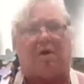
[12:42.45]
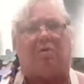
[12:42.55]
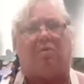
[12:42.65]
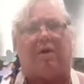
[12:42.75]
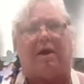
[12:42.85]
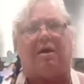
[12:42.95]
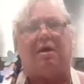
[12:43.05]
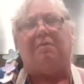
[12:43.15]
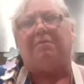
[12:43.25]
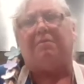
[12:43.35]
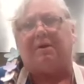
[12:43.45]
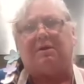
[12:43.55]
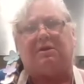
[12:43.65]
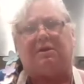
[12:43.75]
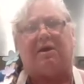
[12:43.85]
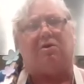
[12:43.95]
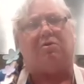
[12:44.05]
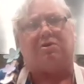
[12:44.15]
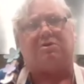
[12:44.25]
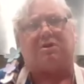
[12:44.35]
get your food done and maybe
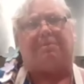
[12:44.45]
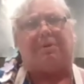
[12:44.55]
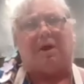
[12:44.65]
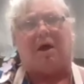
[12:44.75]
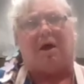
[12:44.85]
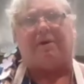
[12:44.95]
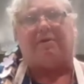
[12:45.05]
not right away,